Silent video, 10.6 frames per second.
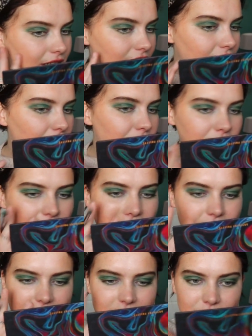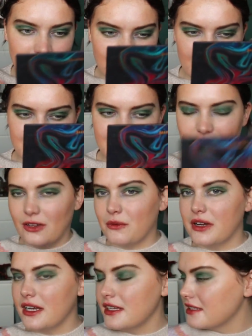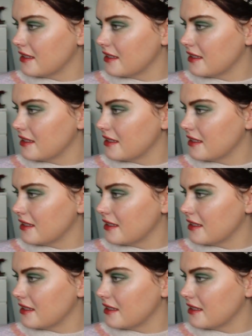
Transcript: No, overall, I don't think it's too bad. I've seen a lot worse.